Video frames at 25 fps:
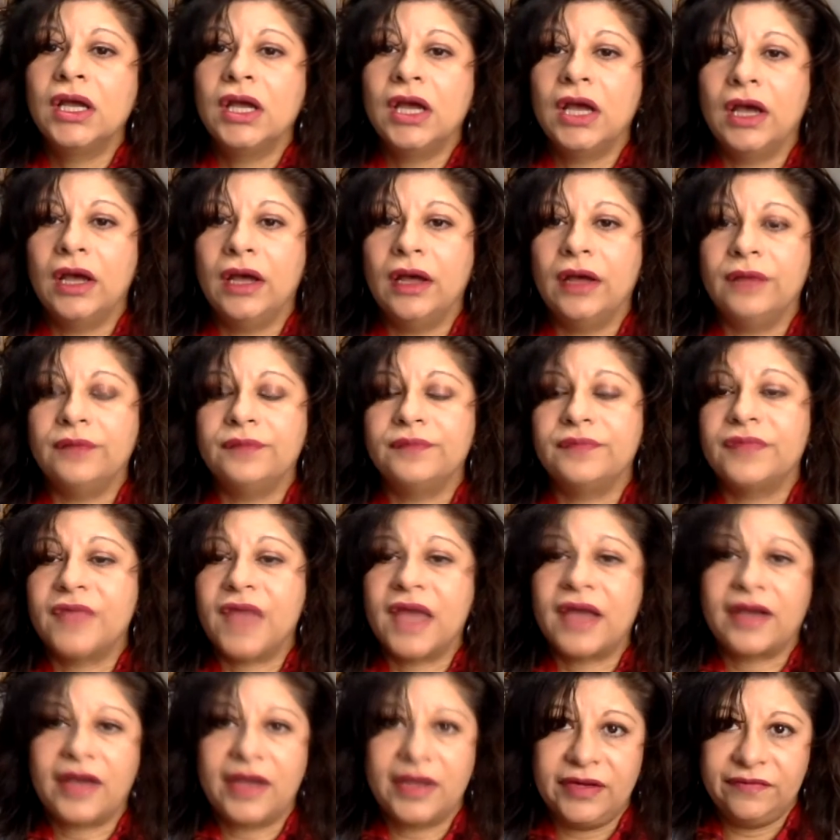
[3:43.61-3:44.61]

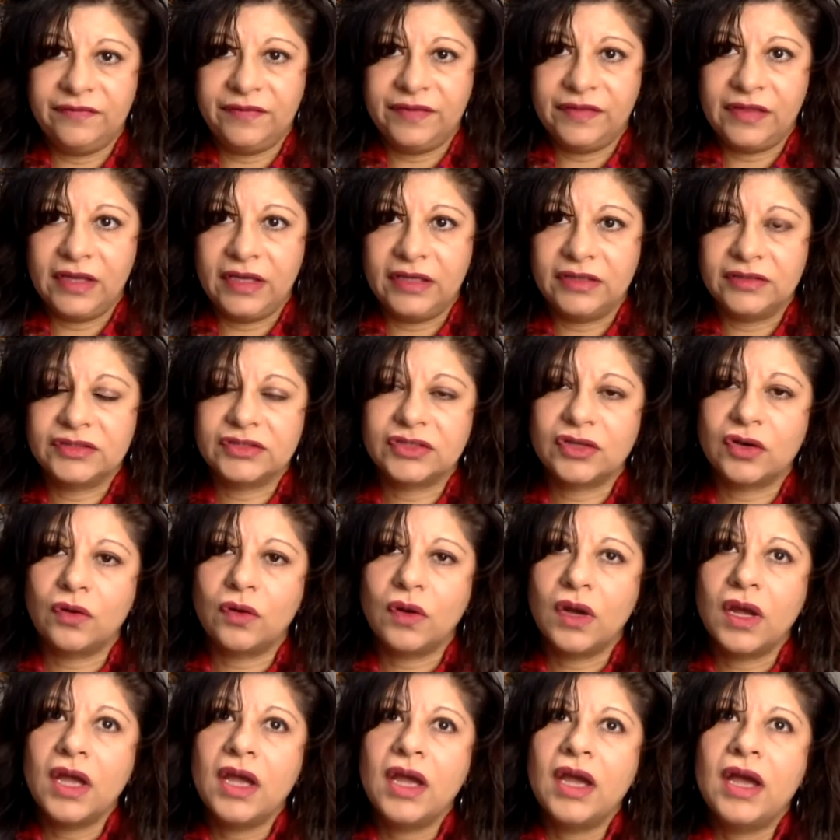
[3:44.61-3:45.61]
That kind of a thing.
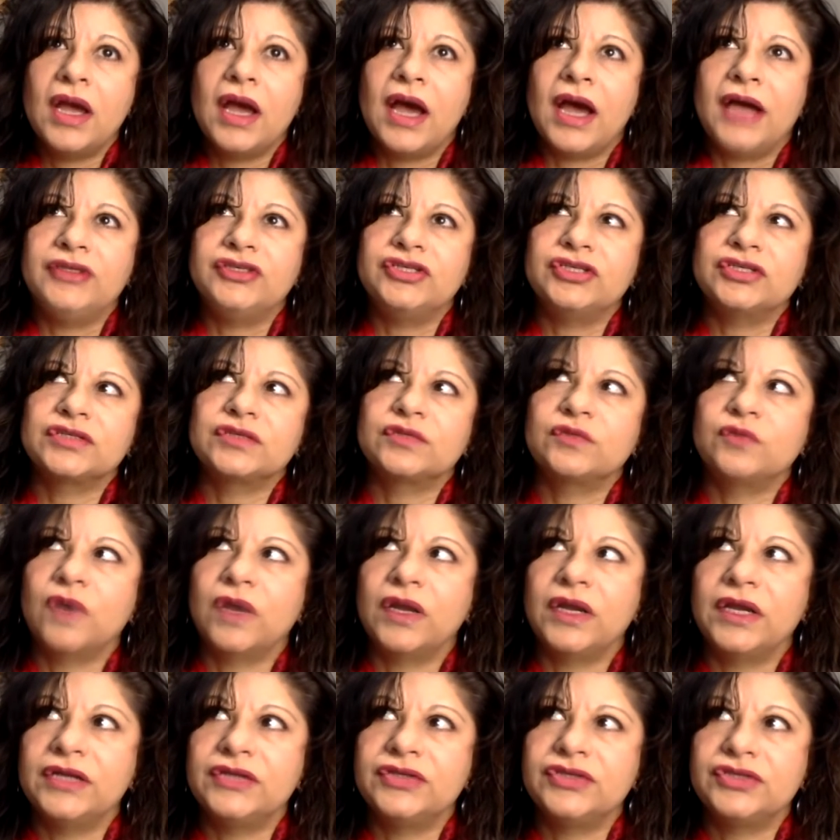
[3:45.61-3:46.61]
So I just
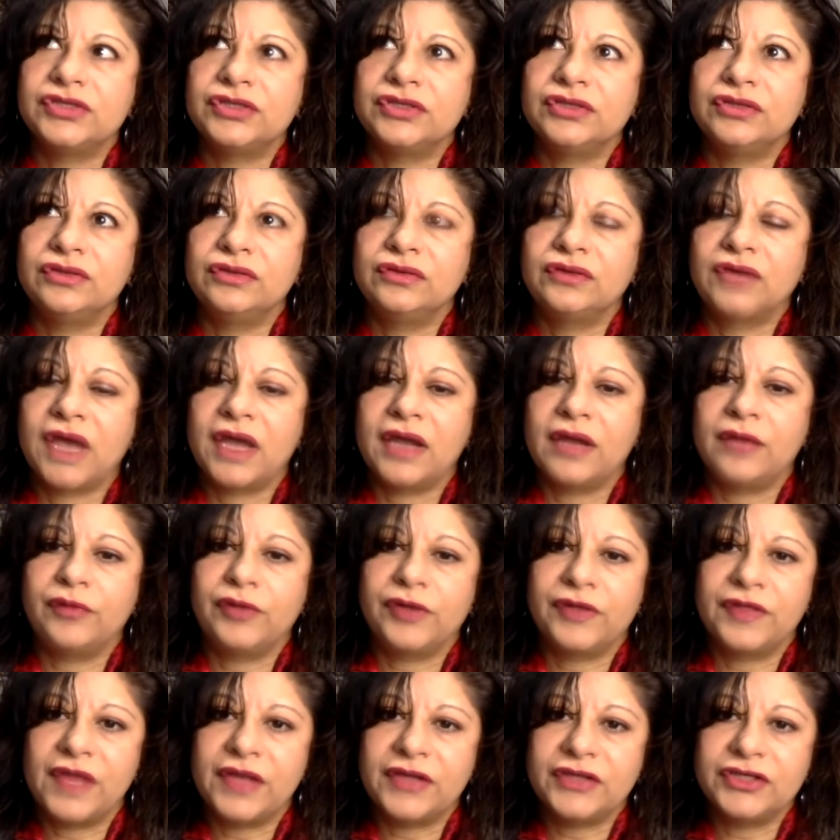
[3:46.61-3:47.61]
wanted to kind of
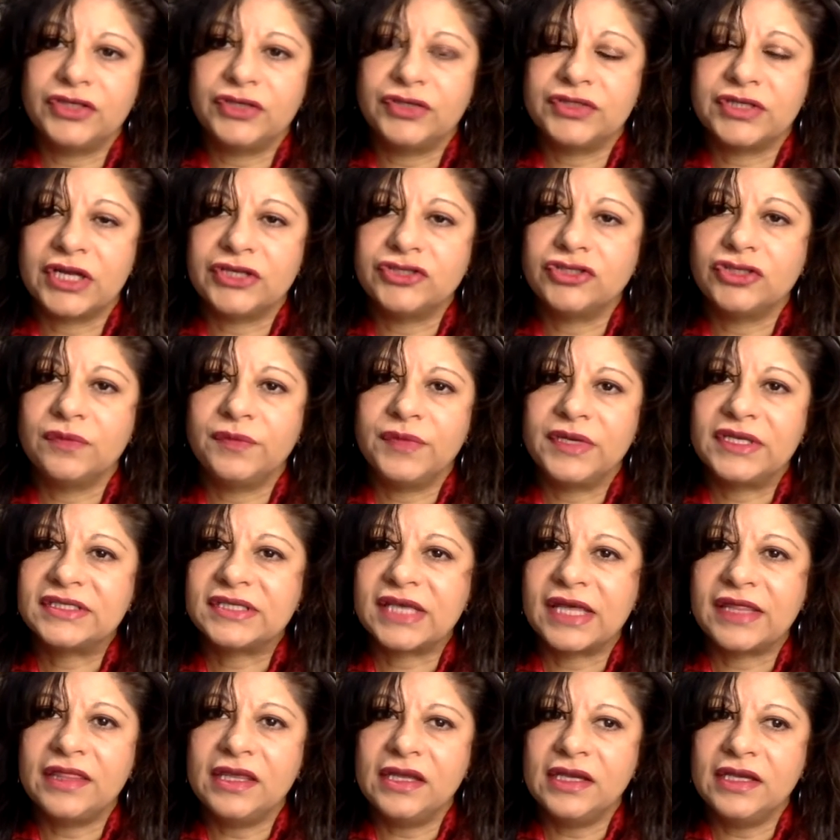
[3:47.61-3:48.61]
bring that to your attention, because
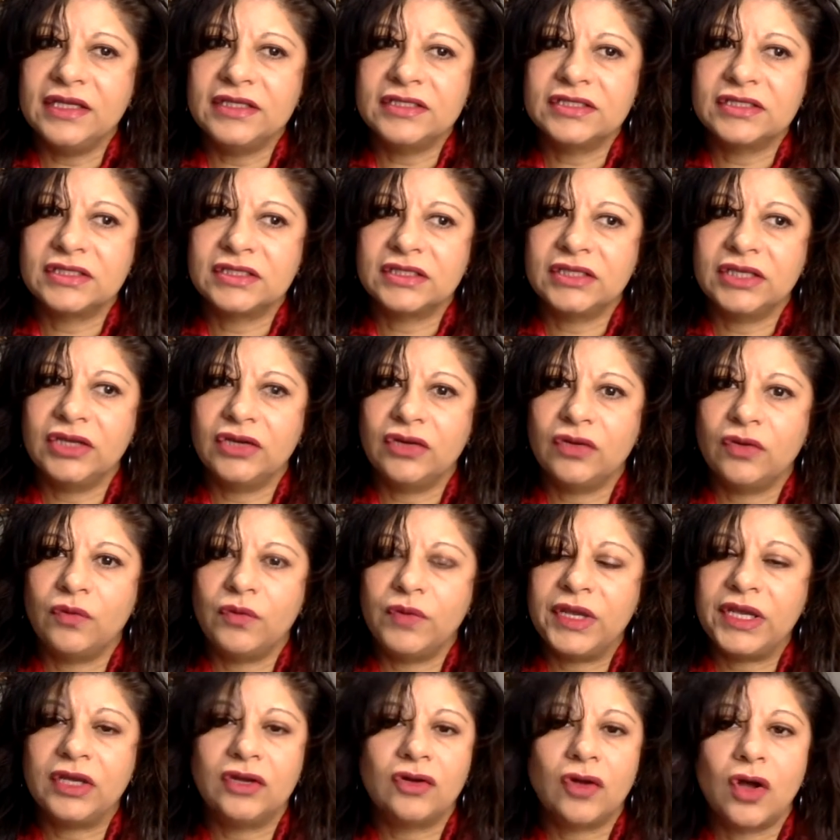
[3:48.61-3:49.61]
I think it's,
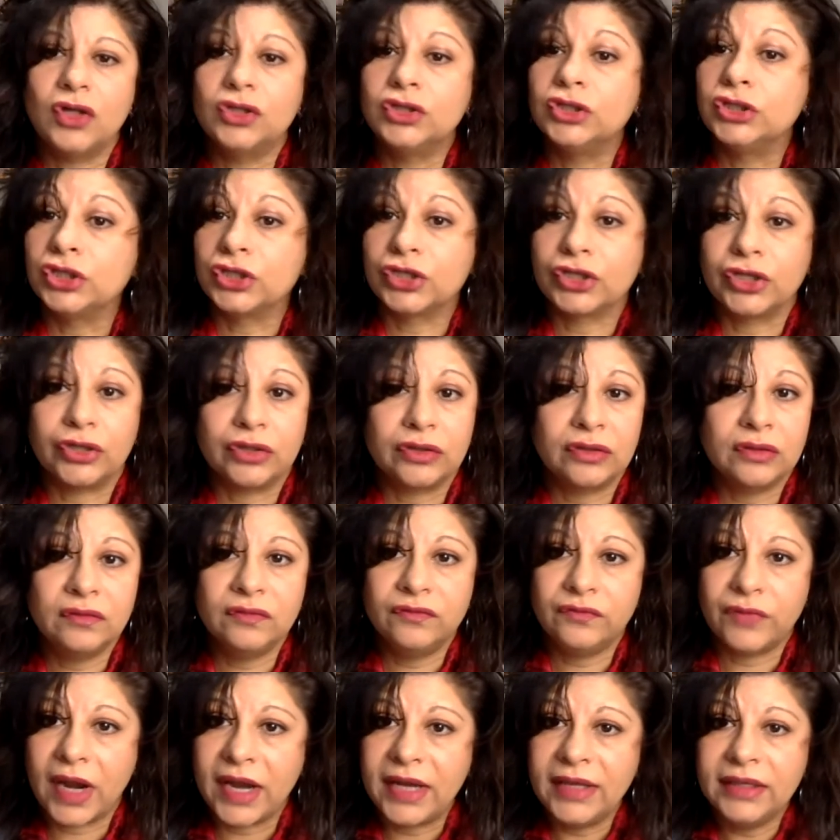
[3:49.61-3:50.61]
we can all learn,
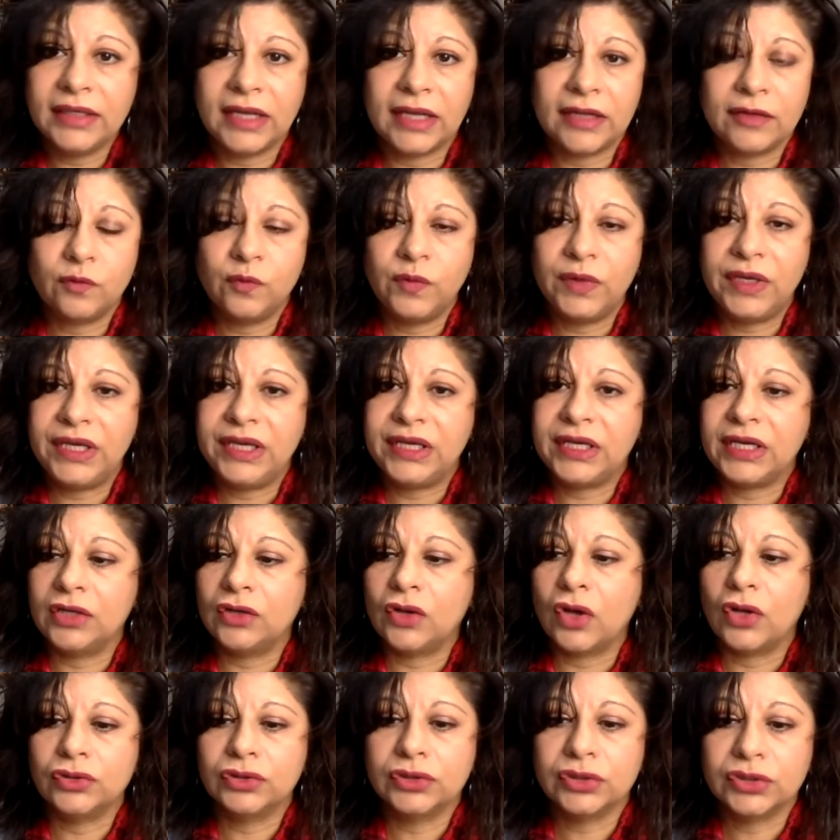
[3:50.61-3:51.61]
right? Like we can
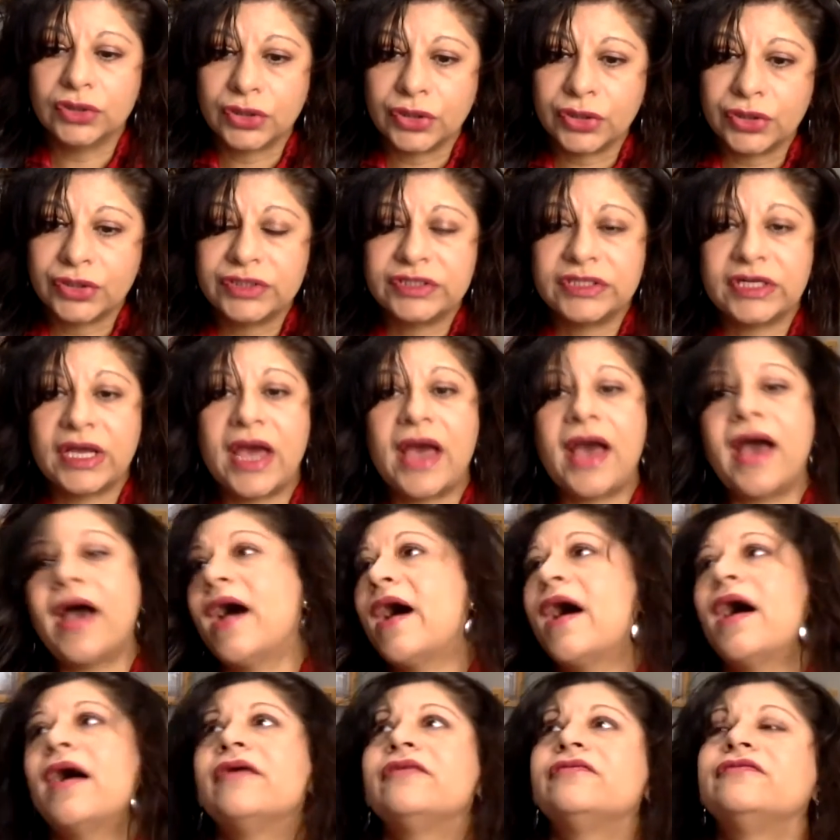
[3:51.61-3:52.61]
all learn to
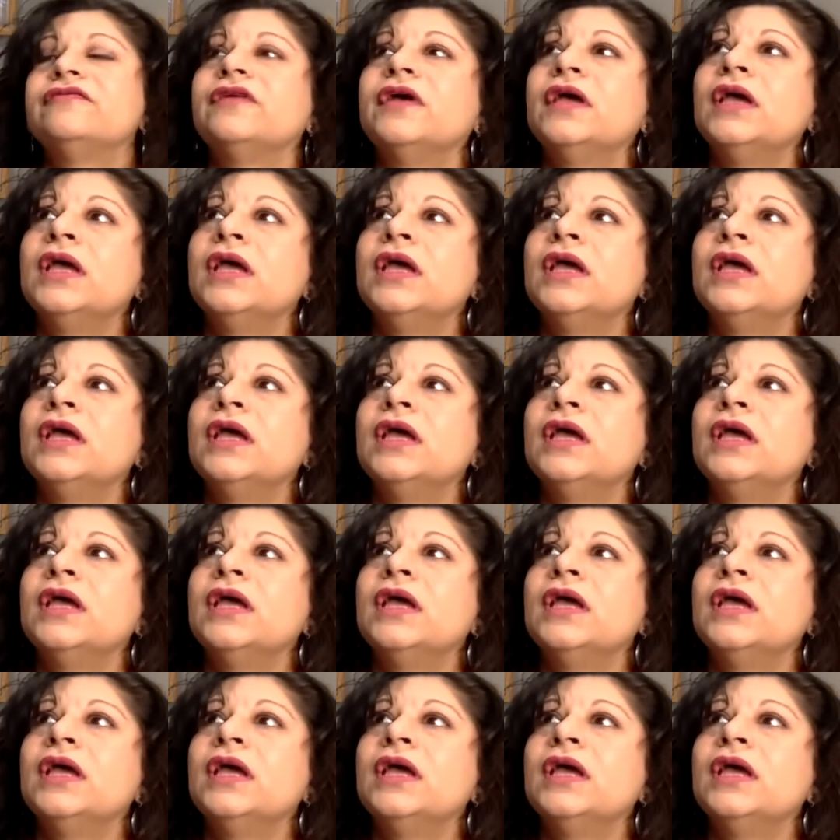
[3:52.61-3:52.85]
have,